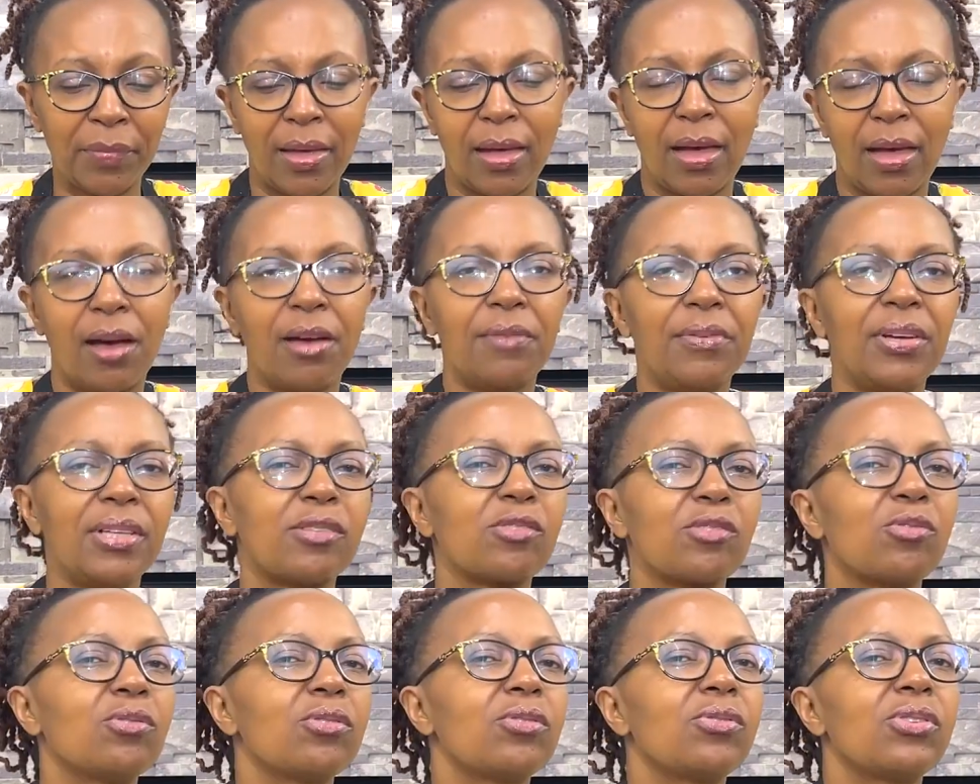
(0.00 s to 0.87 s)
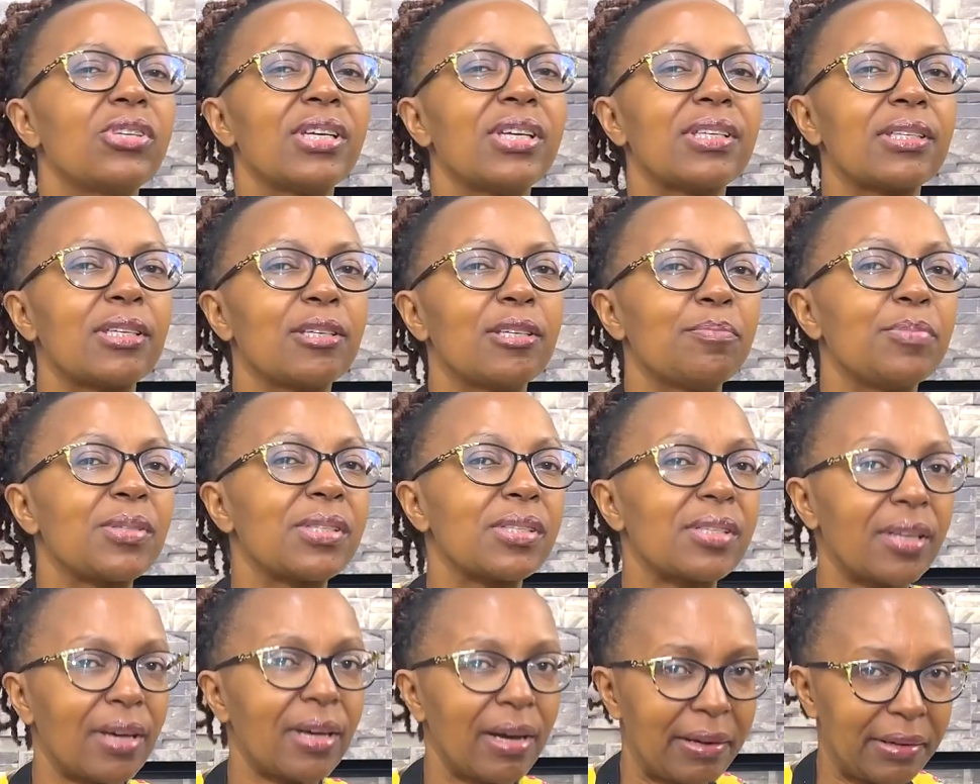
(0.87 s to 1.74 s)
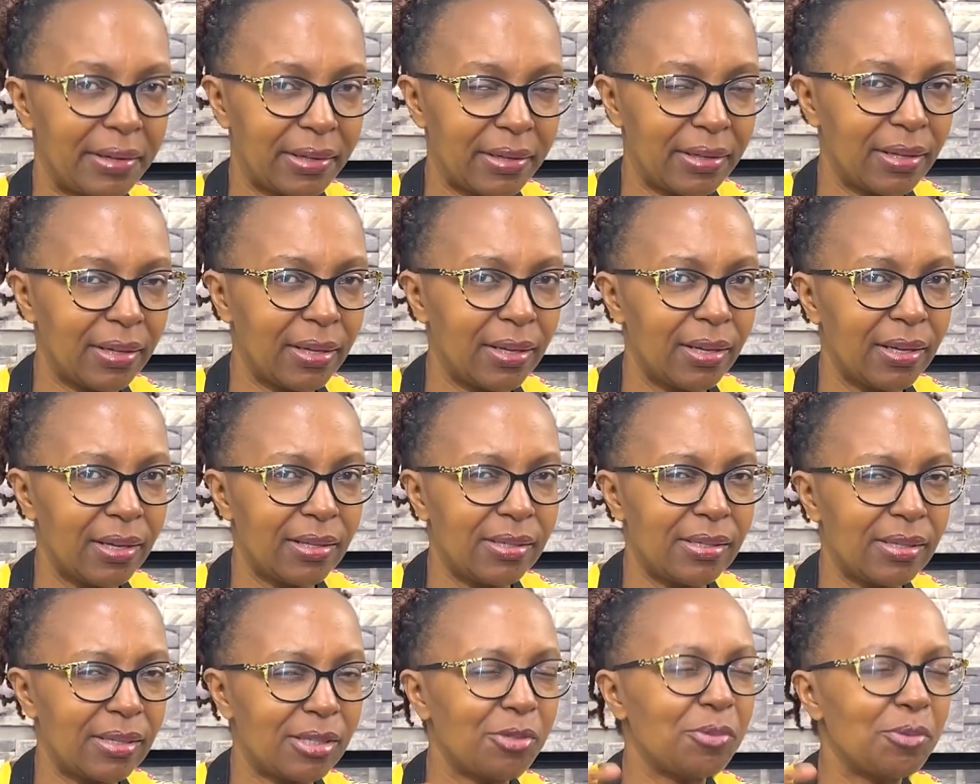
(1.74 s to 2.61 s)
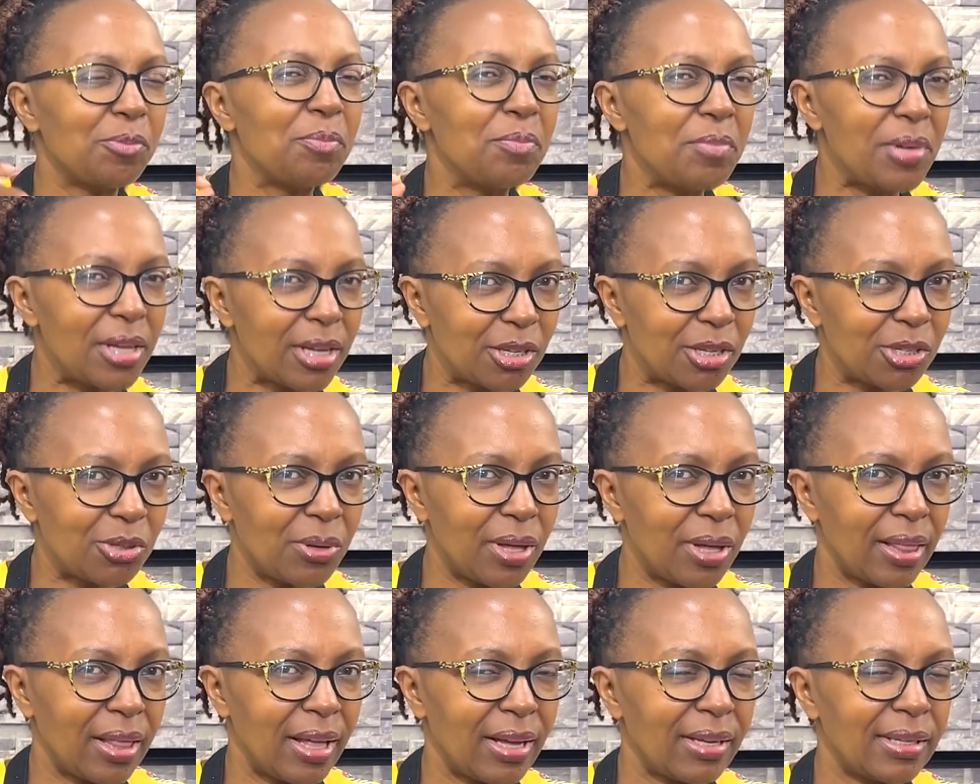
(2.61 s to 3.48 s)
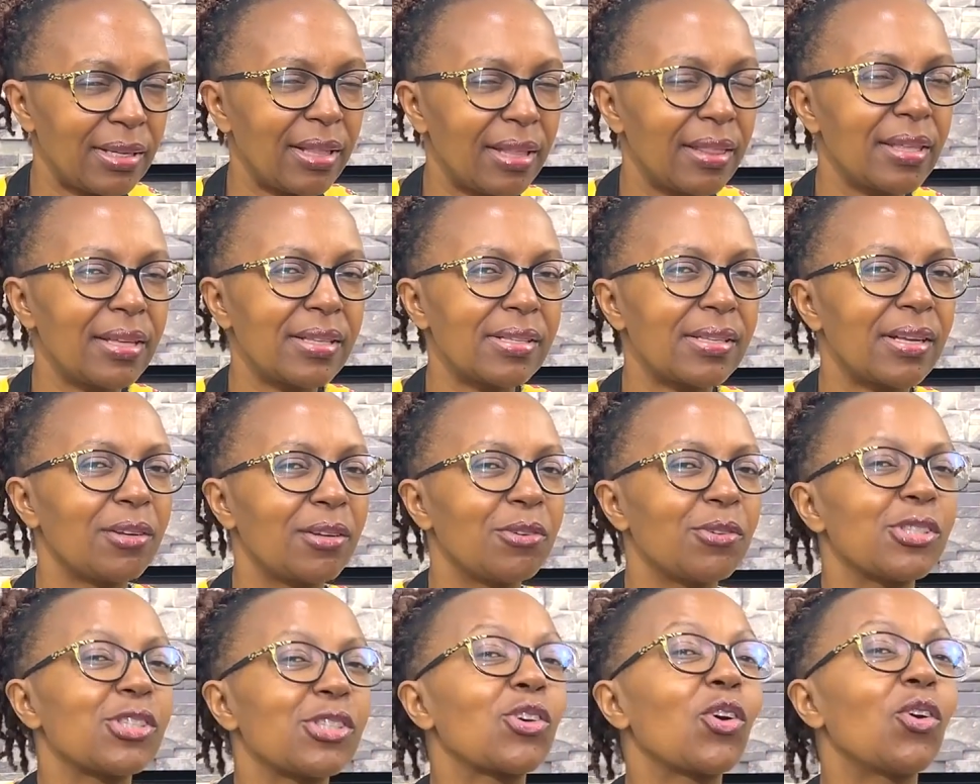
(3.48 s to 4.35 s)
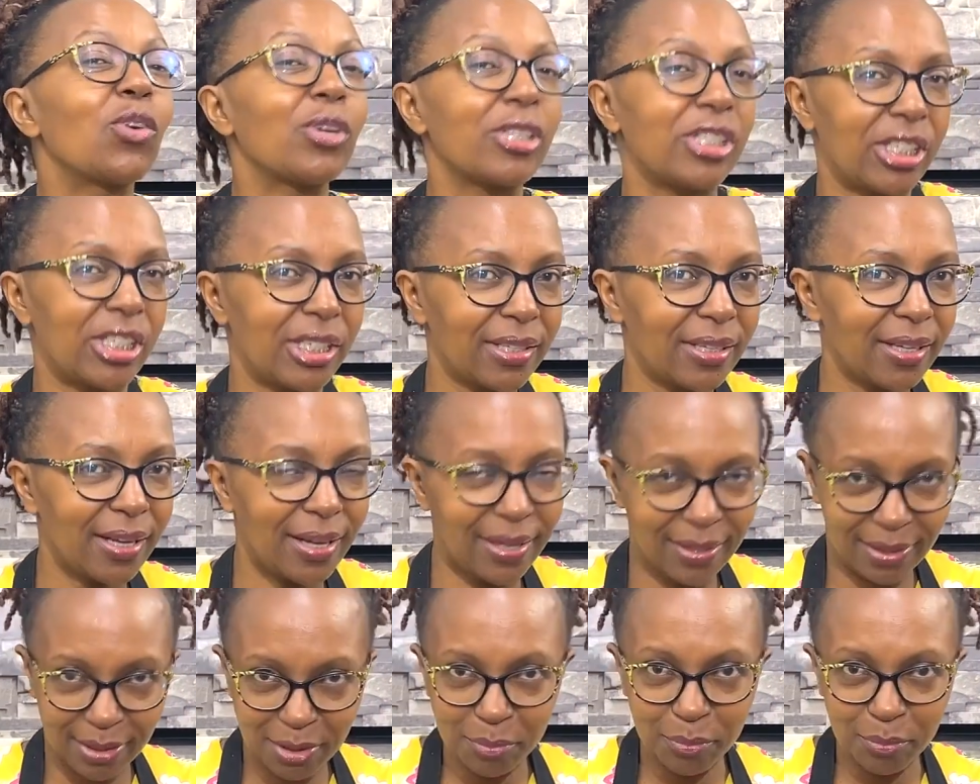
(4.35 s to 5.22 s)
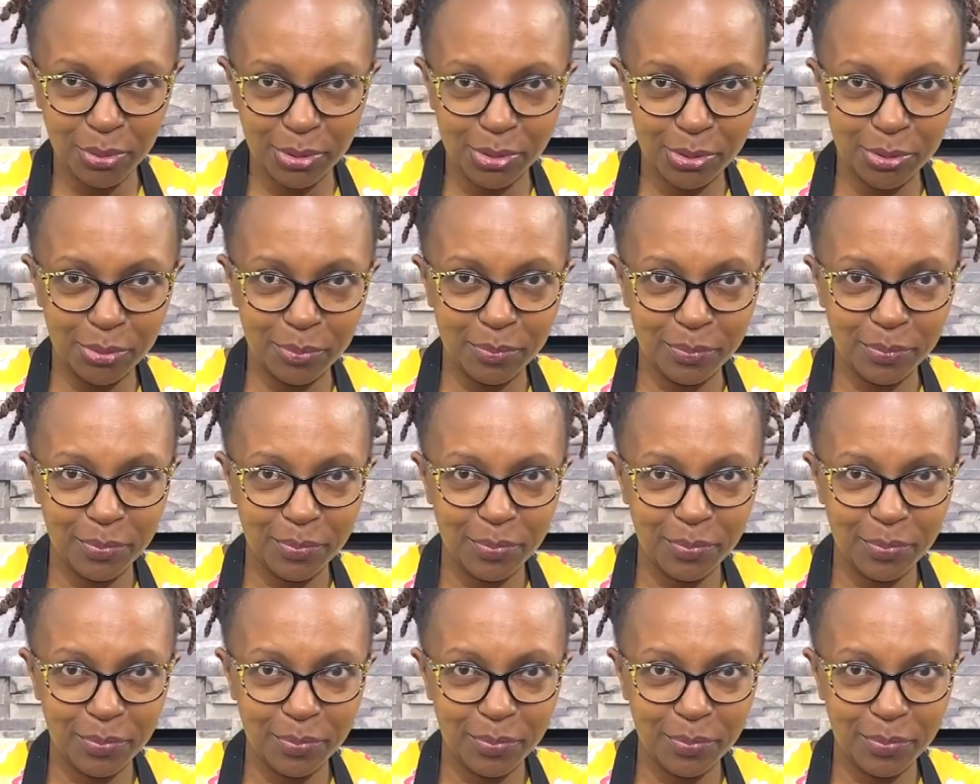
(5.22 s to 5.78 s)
However, it's good to just keep stirring just to make sure that things are not scorching at the bottom.